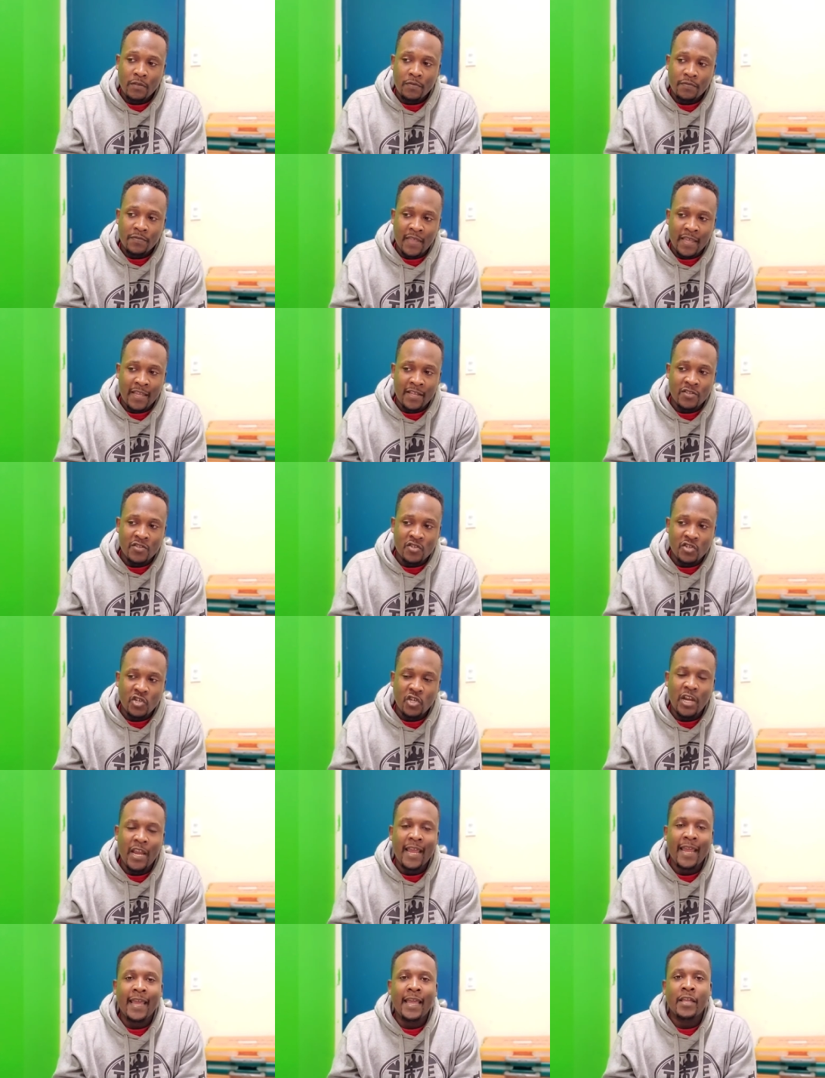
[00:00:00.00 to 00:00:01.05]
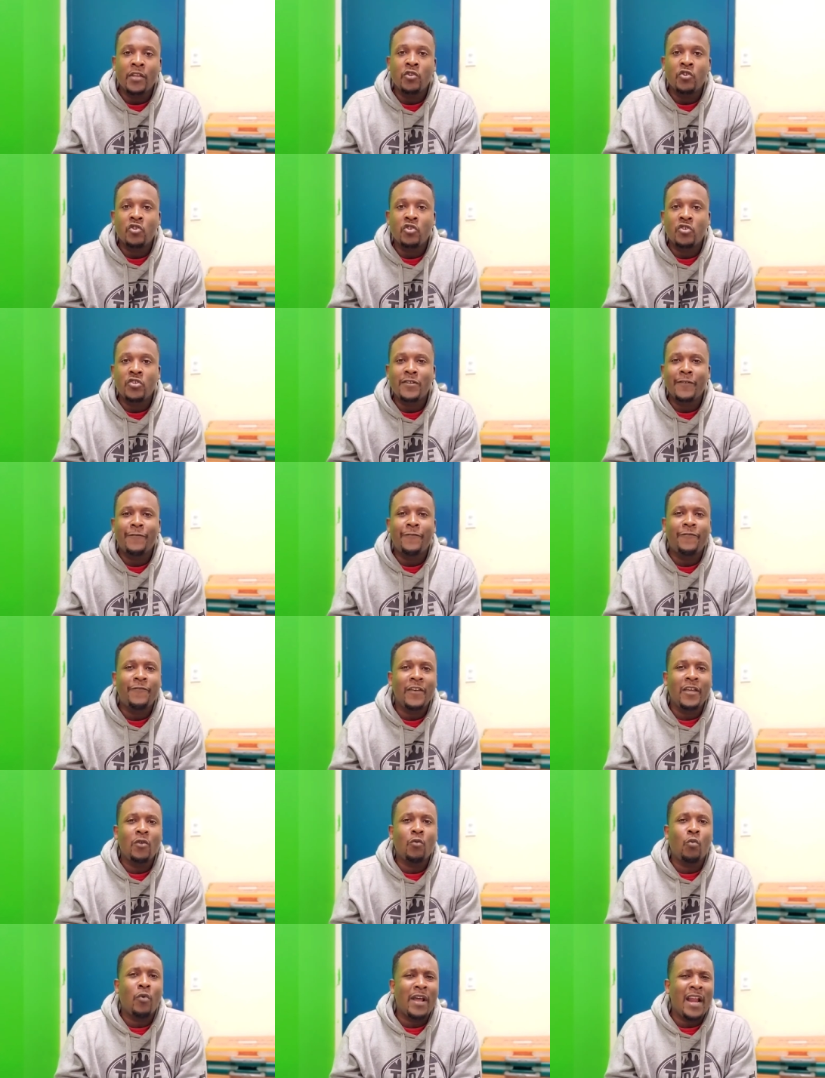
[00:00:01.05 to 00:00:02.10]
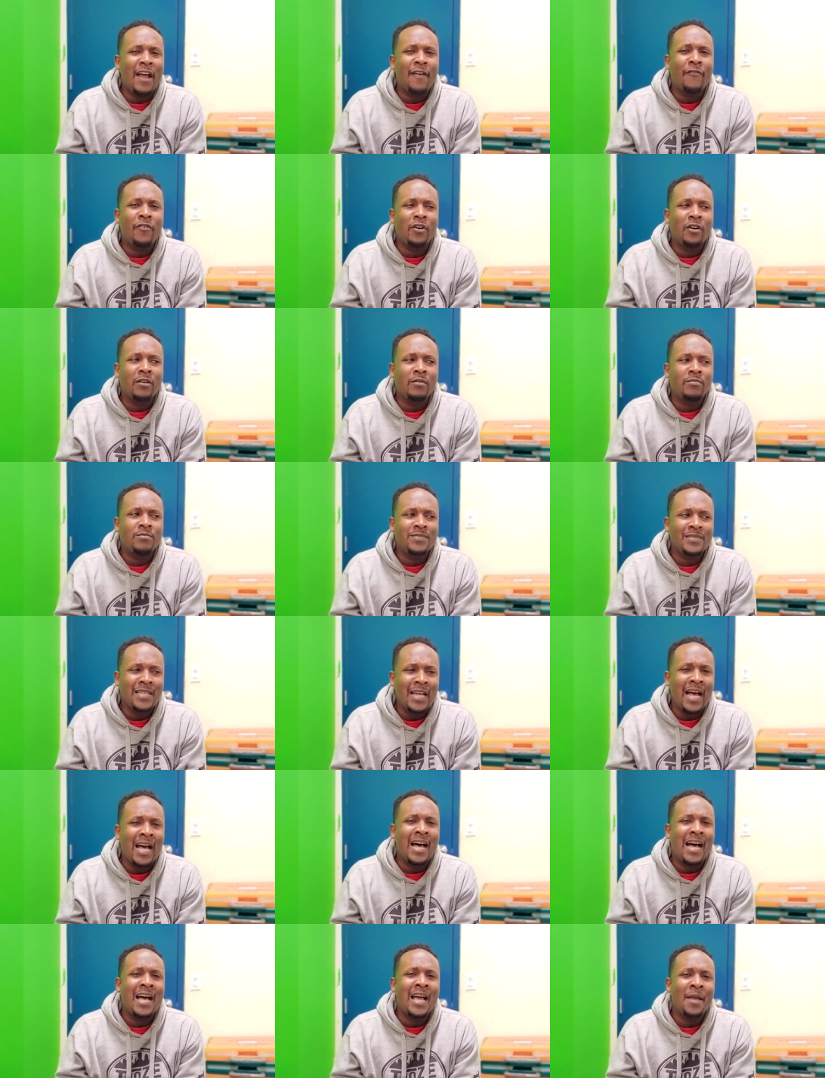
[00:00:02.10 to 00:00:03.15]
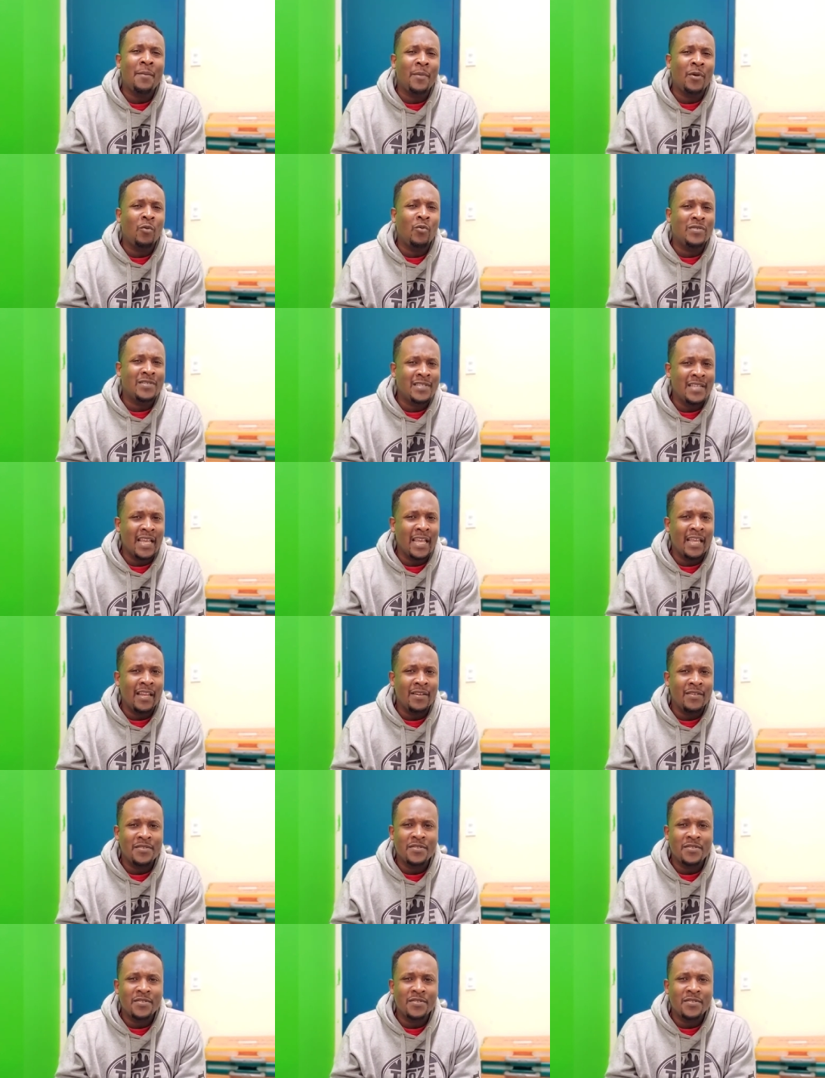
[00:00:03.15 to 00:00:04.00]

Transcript: things changed to fit whatever time it was in.